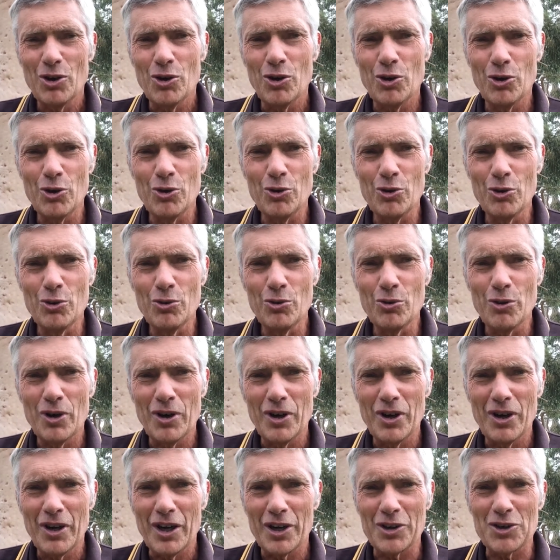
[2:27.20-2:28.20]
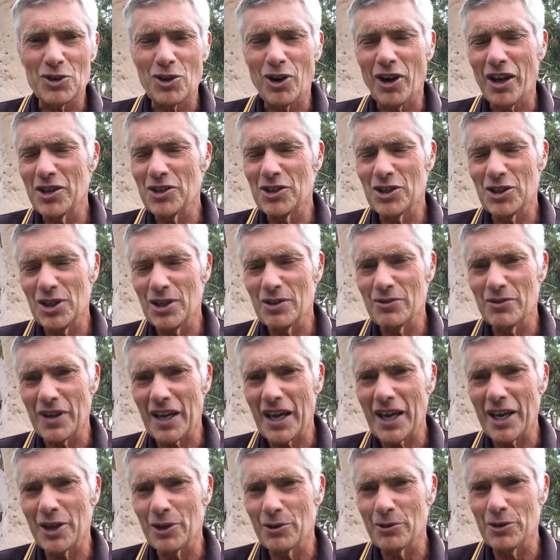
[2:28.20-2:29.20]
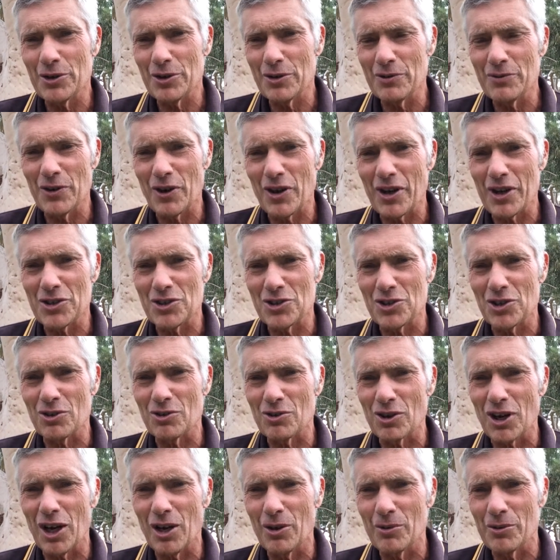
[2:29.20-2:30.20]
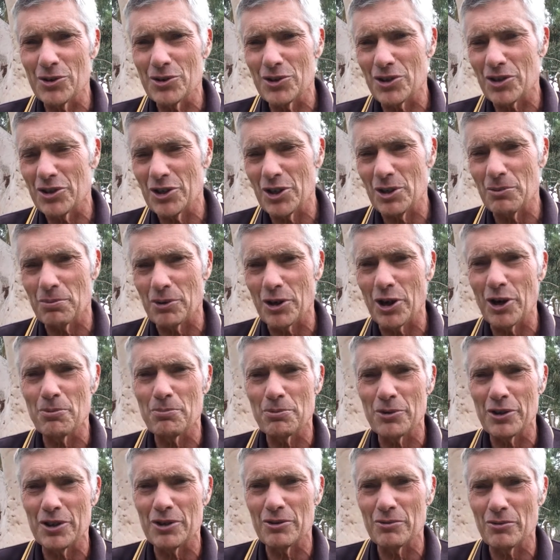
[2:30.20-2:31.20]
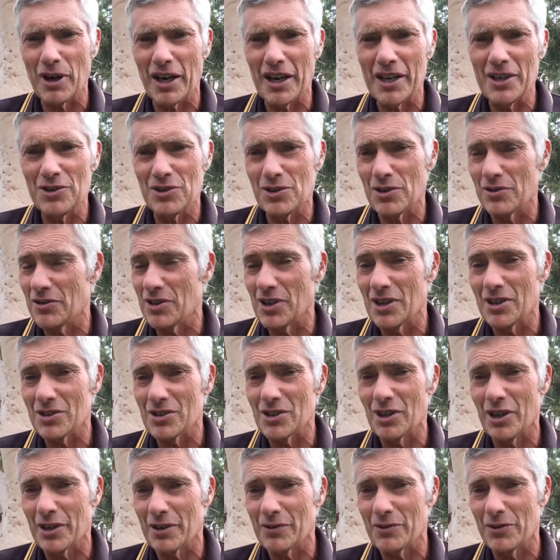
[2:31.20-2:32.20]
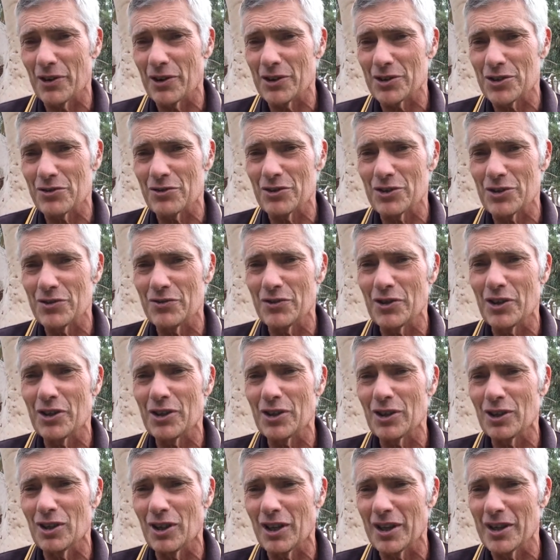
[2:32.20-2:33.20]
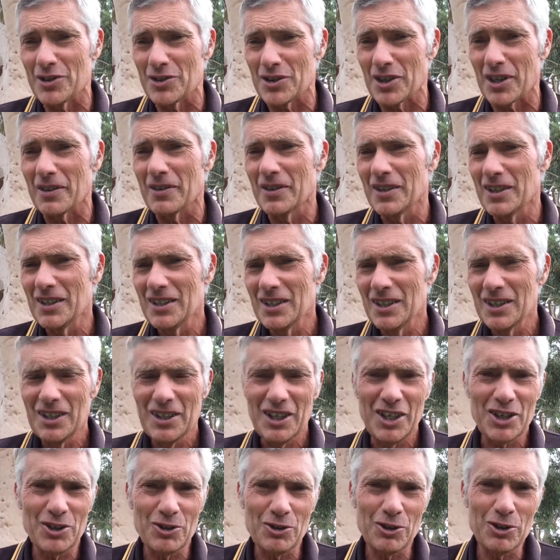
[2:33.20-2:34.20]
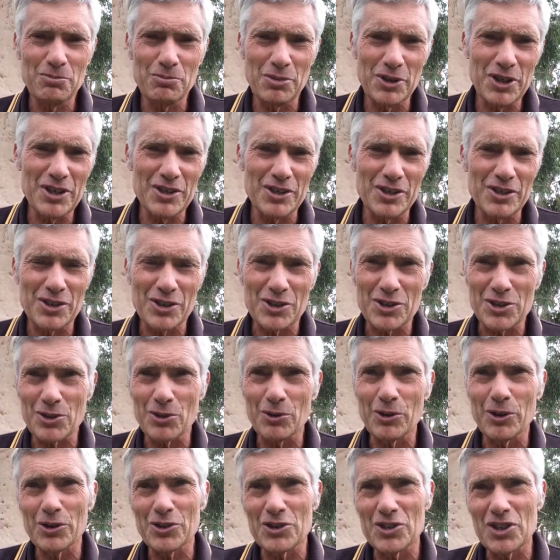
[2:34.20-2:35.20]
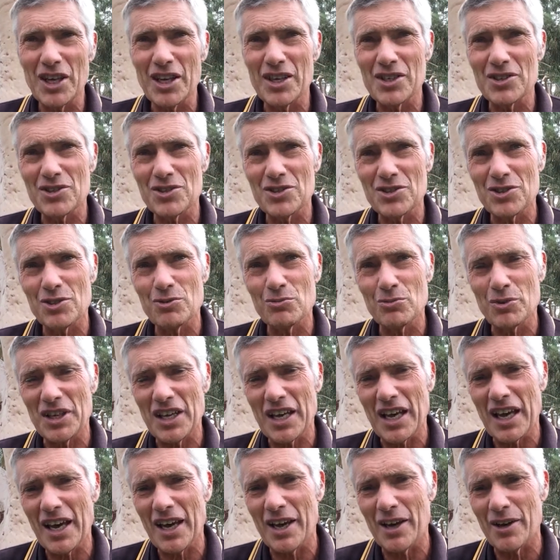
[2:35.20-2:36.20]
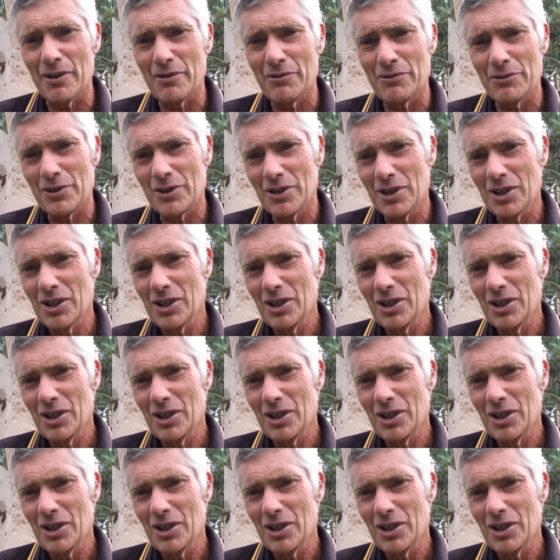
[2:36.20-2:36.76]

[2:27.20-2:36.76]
who are trying to give adequate advice to growers on the appropriate rates of things like phosphorus fertilizer. It could be that the soil tests that we have,